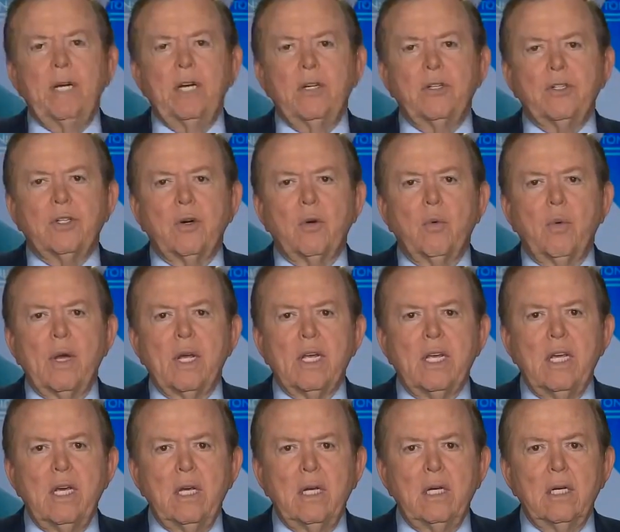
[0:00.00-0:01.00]
minister,
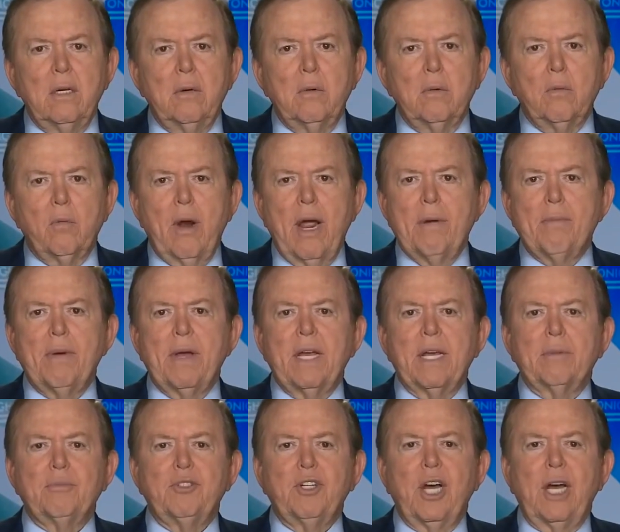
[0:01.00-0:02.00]
Wang Yi,
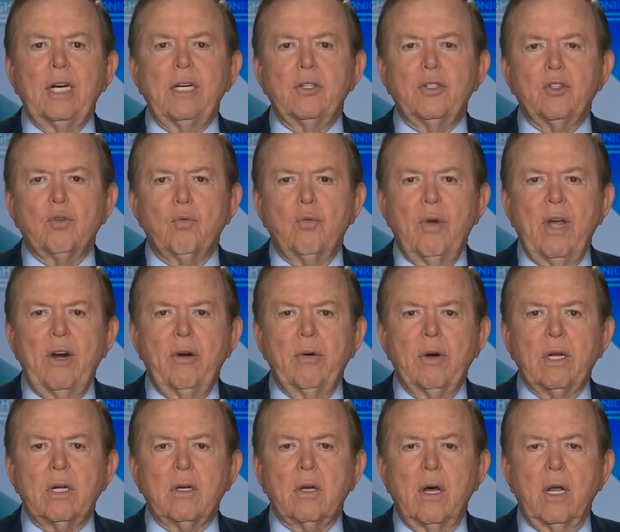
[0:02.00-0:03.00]
ramping up China's
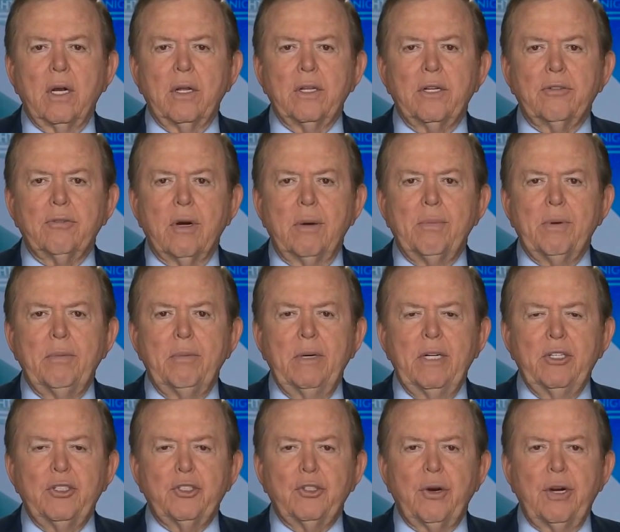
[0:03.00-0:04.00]
rhetoric, calling the Trump
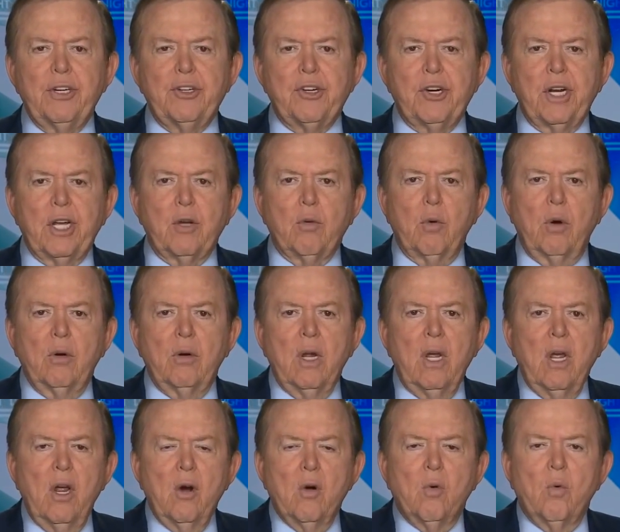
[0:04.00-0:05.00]
administration a, quote,
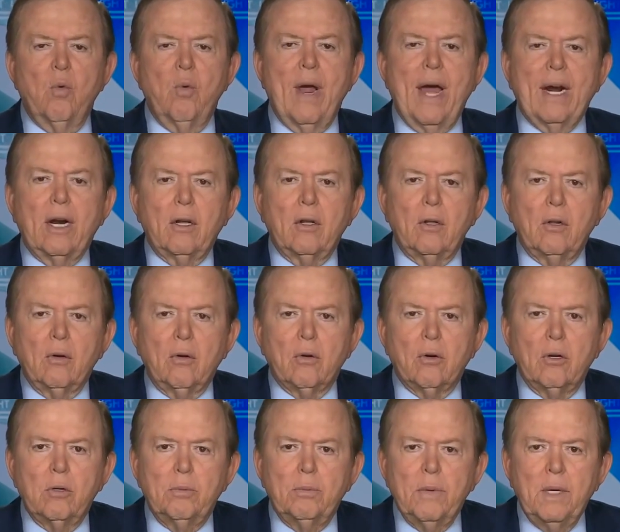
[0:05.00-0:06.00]
radical
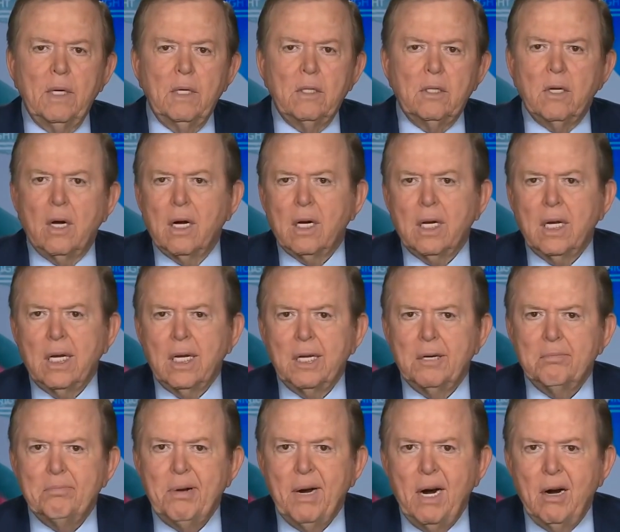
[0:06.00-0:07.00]
group. Talking
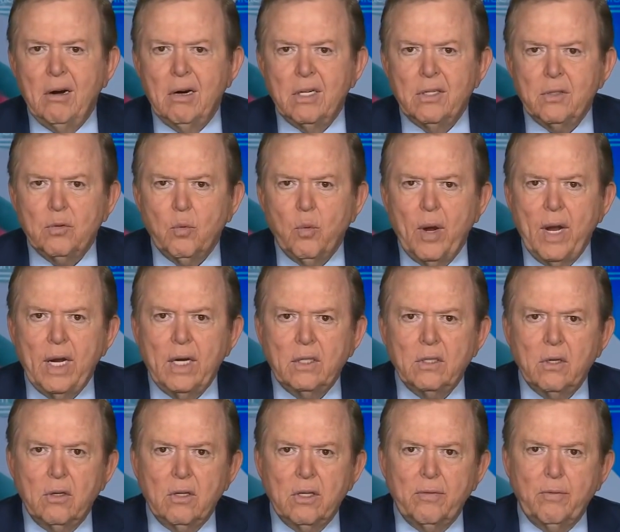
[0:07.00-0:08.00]
in Paris, Wang
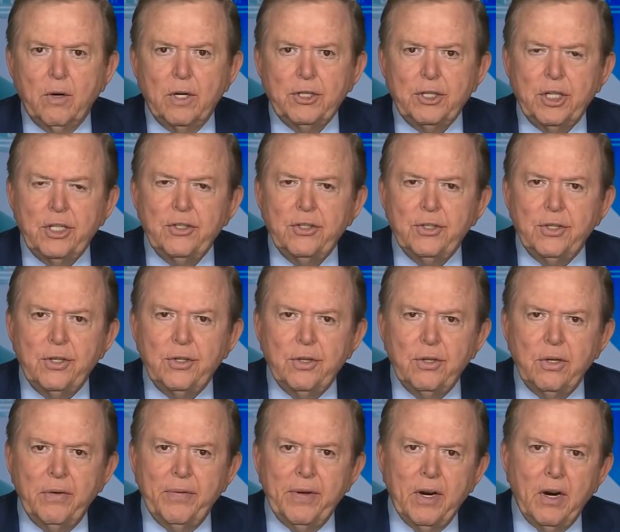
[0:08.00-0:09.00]
told the French Institute of